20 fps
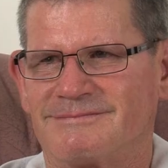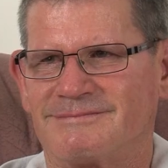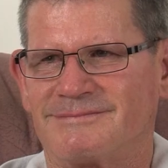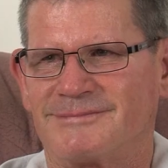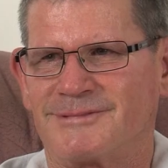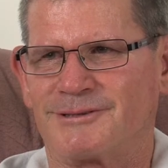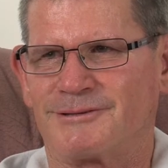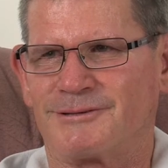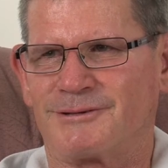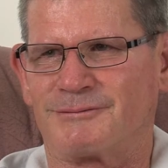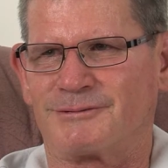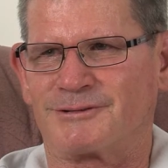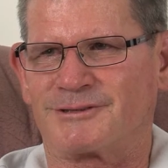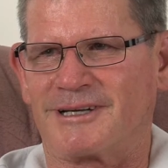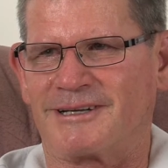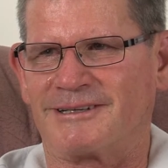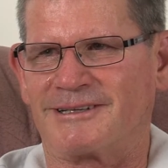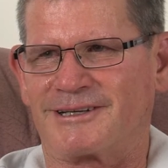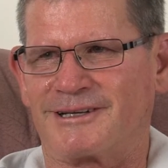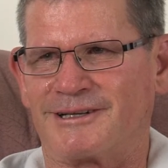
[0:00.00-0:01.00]
you know, all of a
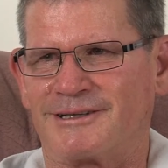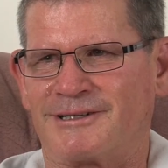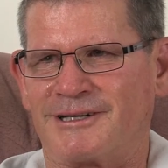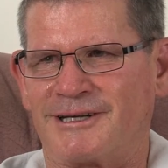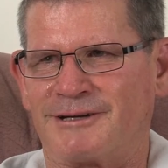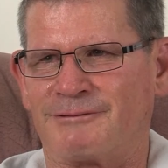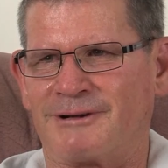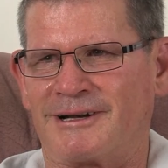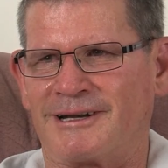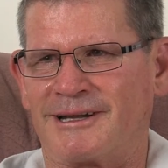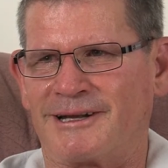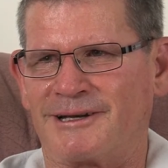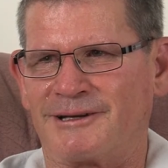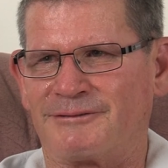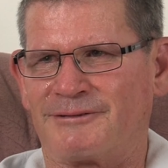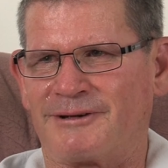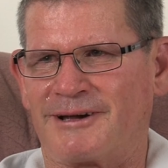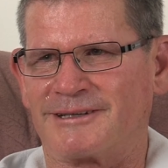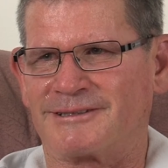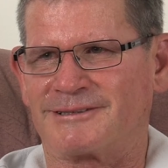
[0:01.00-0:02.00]
sudden you get a tear run down your
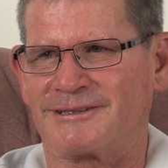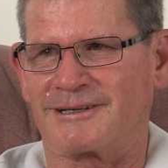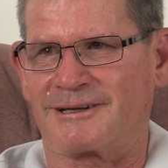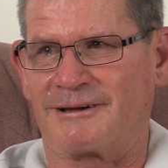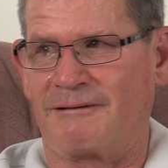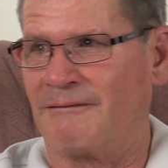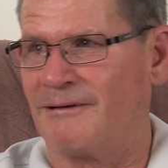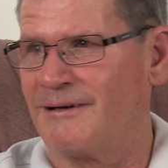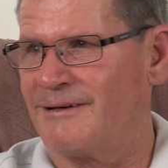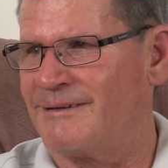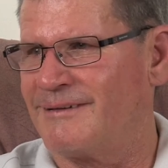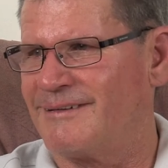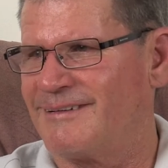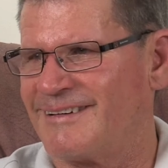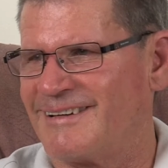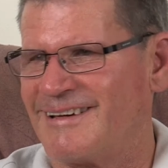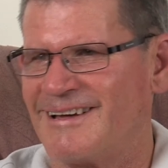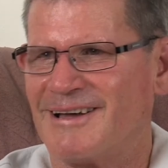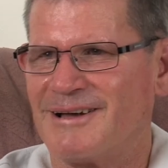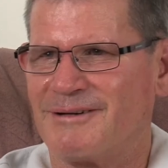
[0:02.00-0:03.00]
face, and they go, huh,
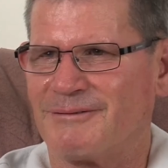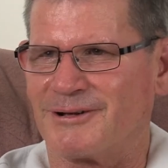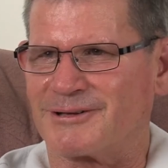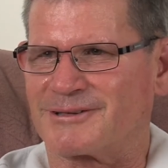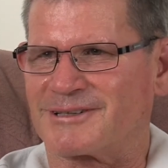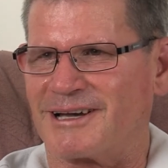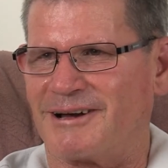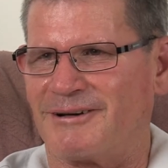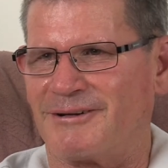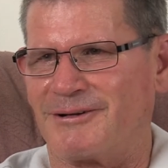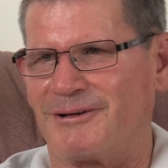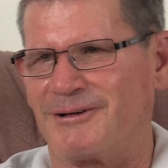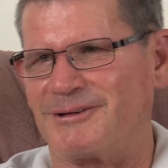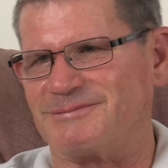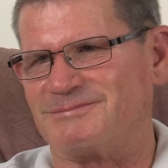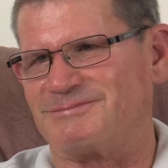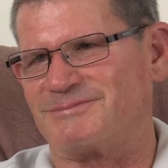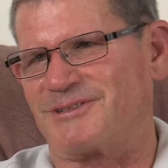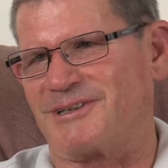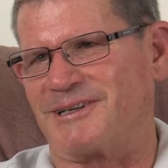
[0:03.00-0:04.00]
"What's going
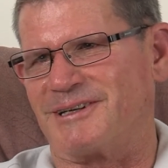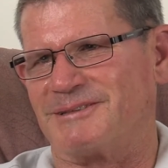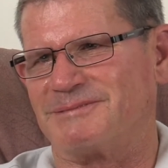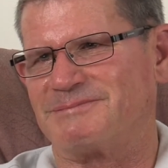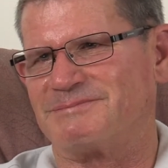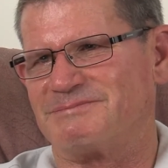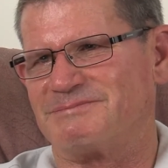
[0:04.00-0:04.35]
on?" So